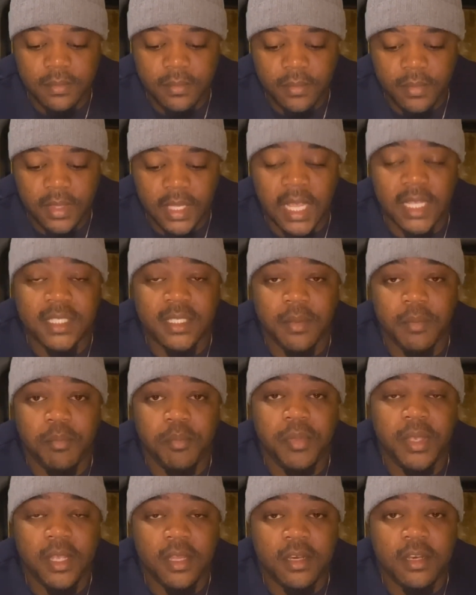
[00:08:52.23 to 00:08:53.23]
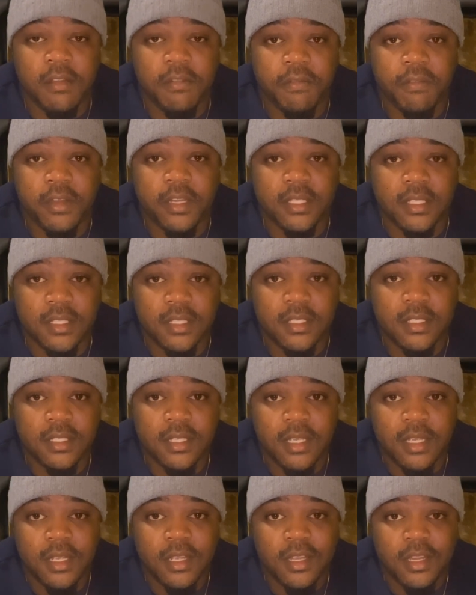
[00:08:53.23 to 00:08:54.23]
That's a big difference
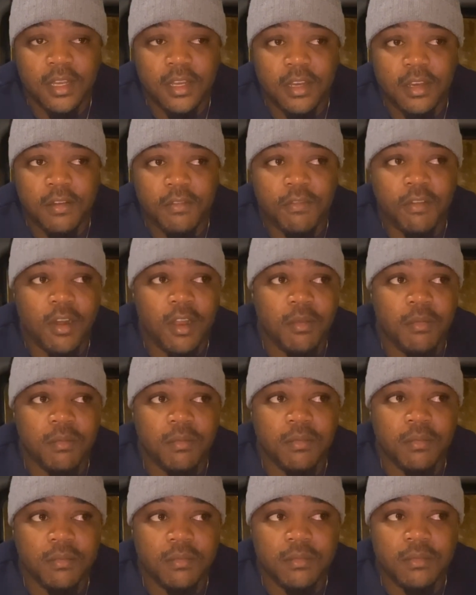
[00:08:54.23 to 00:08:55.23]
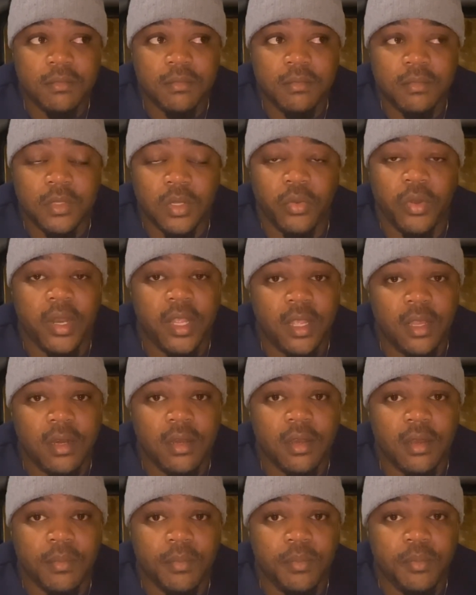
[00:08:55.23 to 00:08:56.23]
from the
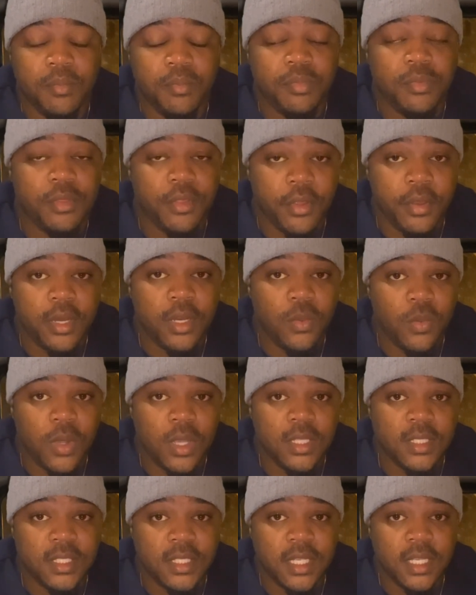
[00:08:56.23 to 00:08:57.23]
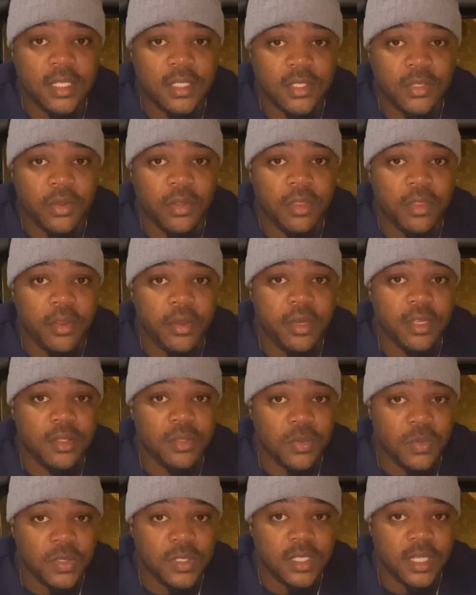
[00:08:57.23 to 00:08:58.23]
regular 31 cents or
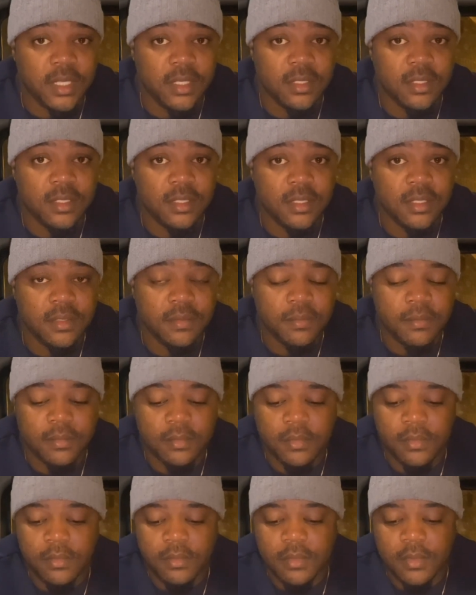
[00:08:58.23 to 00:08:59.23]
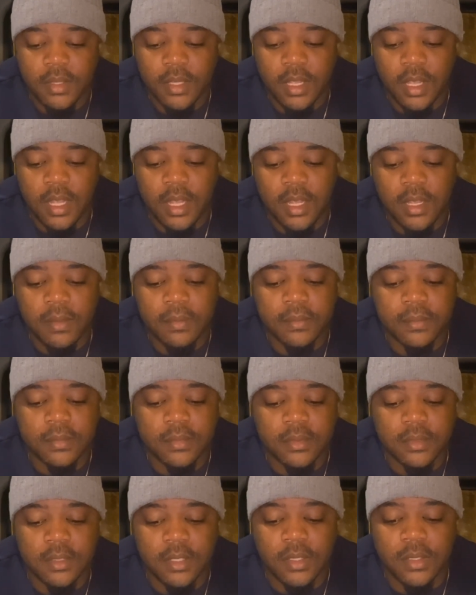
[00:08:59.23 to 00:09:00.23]
32 cents.
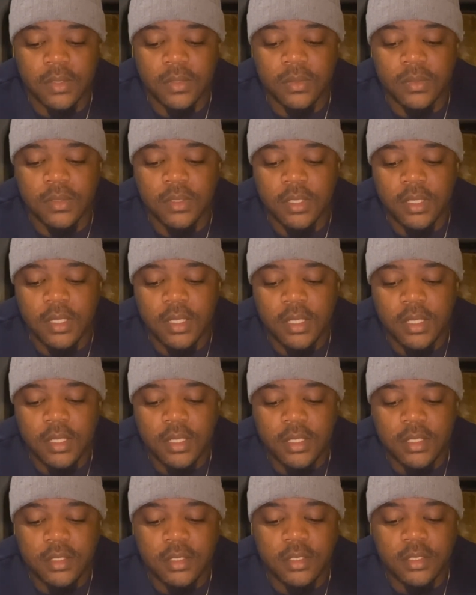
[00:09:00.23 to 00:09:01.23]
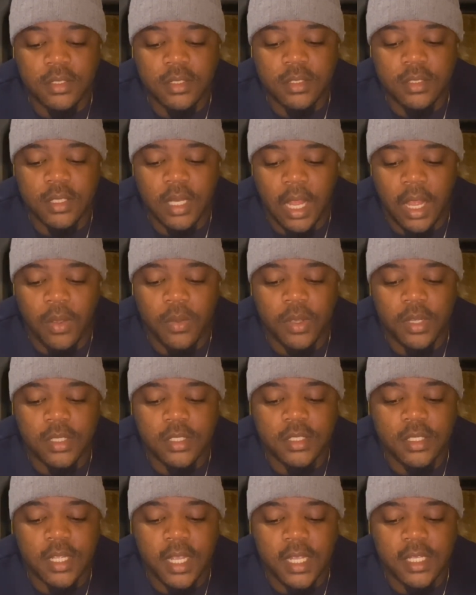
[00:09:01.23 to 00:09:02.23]
Now I want
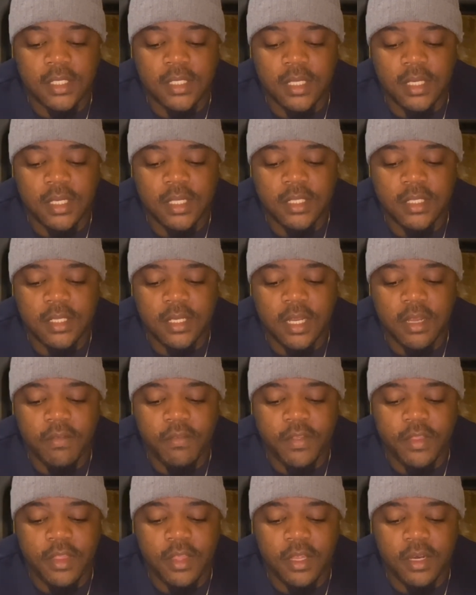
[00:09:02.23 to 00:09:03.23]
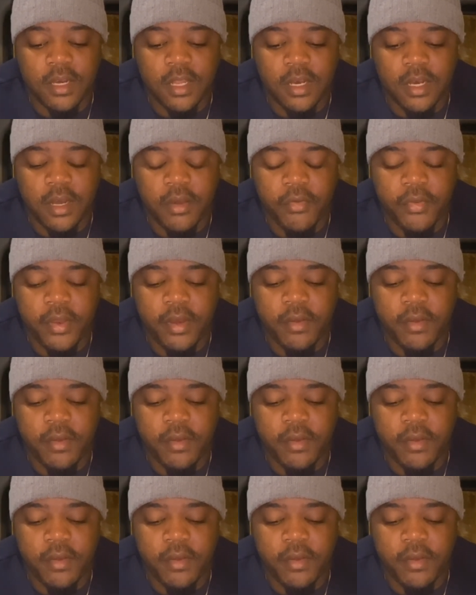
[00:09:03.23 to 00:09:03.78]
you guys to listen to everything that I read